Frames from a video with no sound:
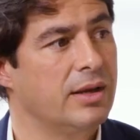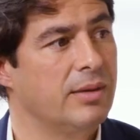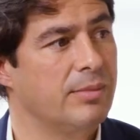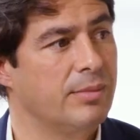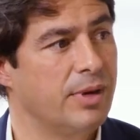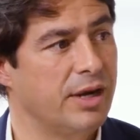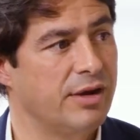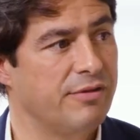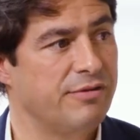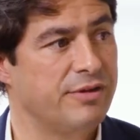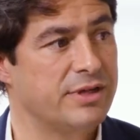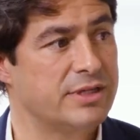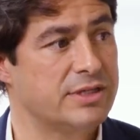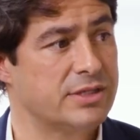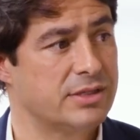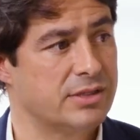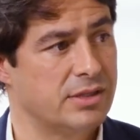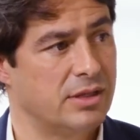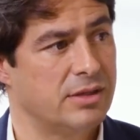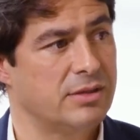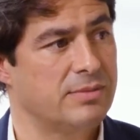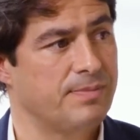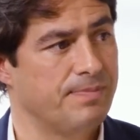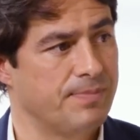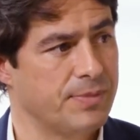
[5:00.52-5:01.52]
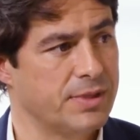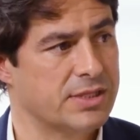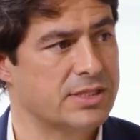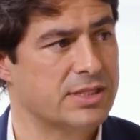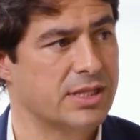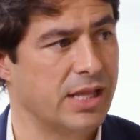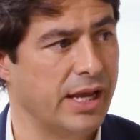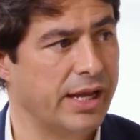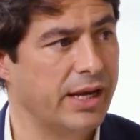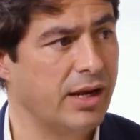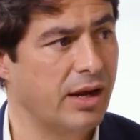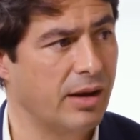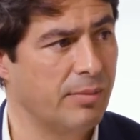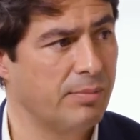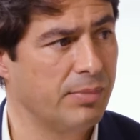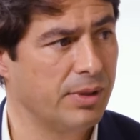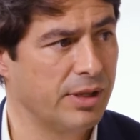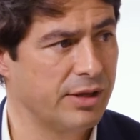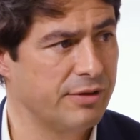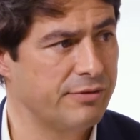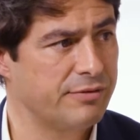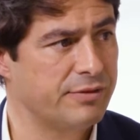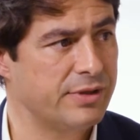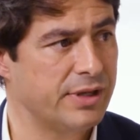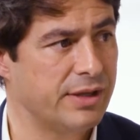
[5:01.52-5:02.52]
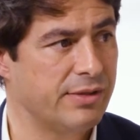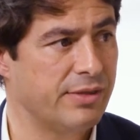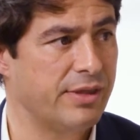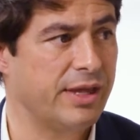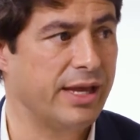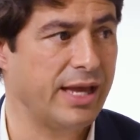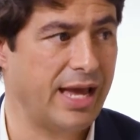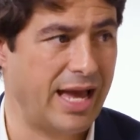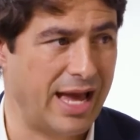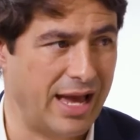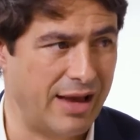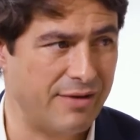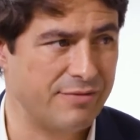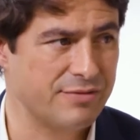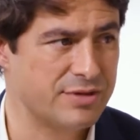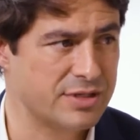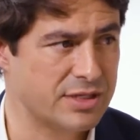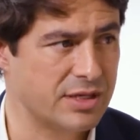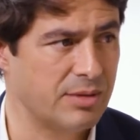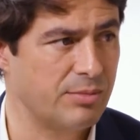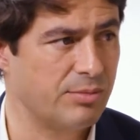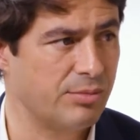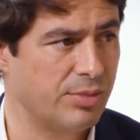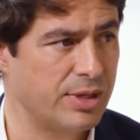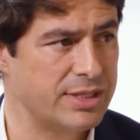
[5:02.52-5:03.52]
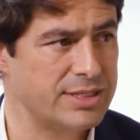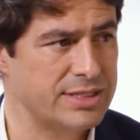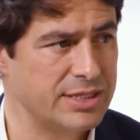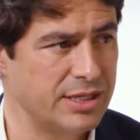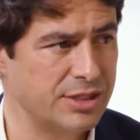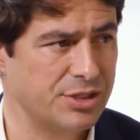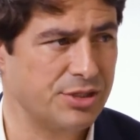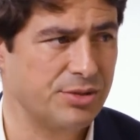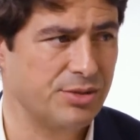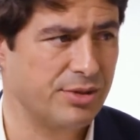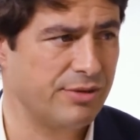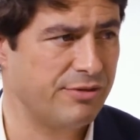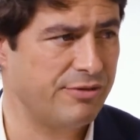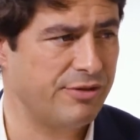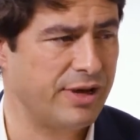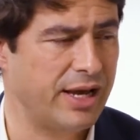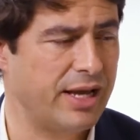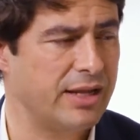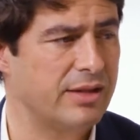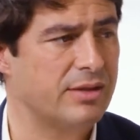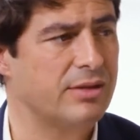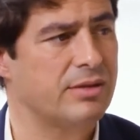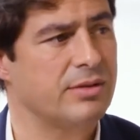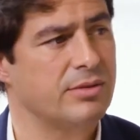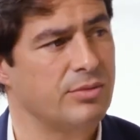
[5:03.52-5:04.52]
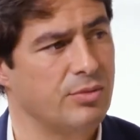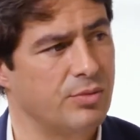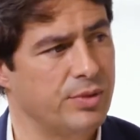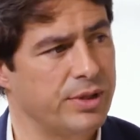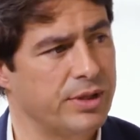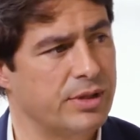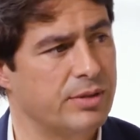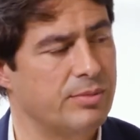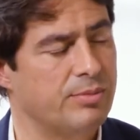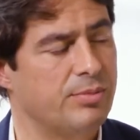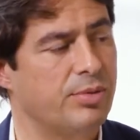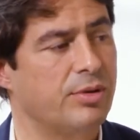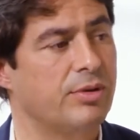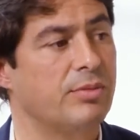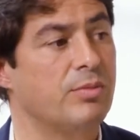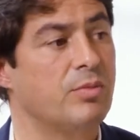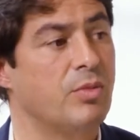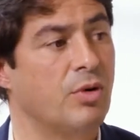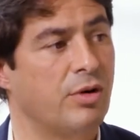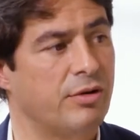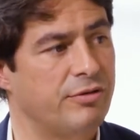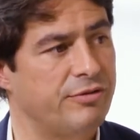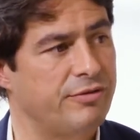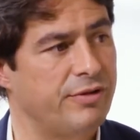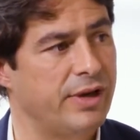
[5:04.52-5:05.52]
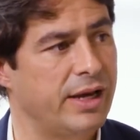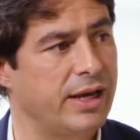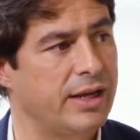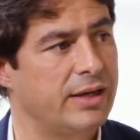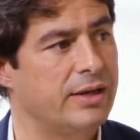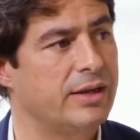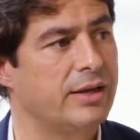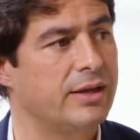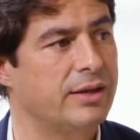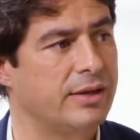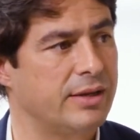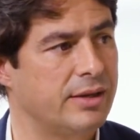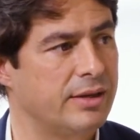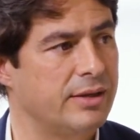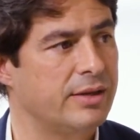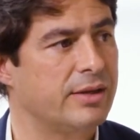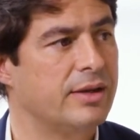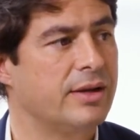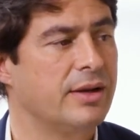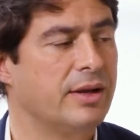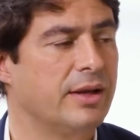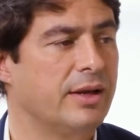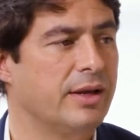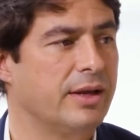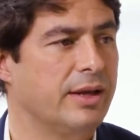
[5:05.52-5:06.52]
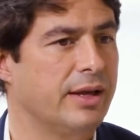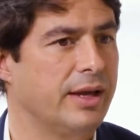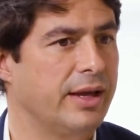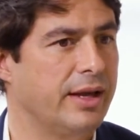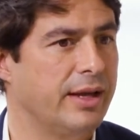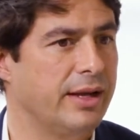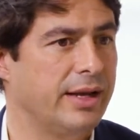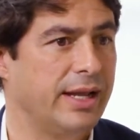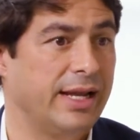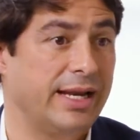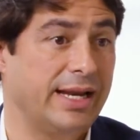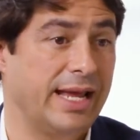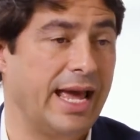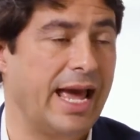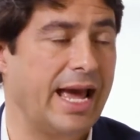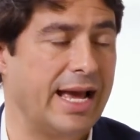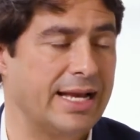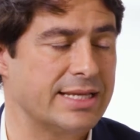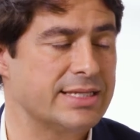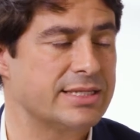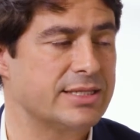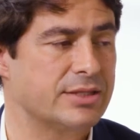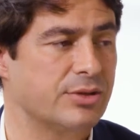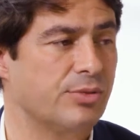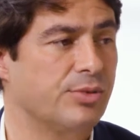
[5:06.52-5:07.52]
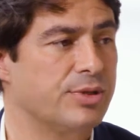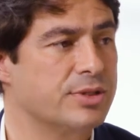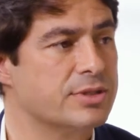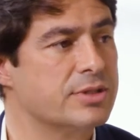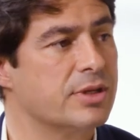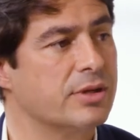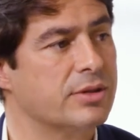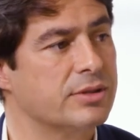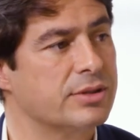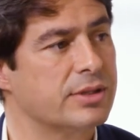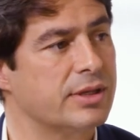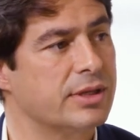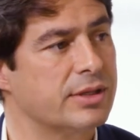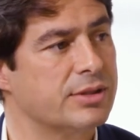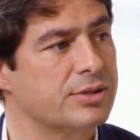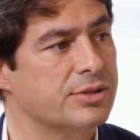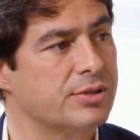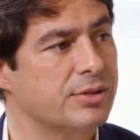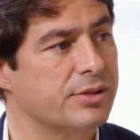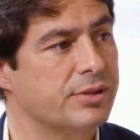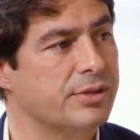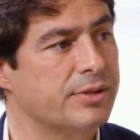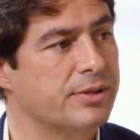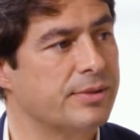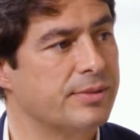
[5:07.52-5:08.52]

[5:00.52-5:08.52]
But if it's a slight uplift and they have some breast tissue and fat, we can put more fat and enhance the result, actually.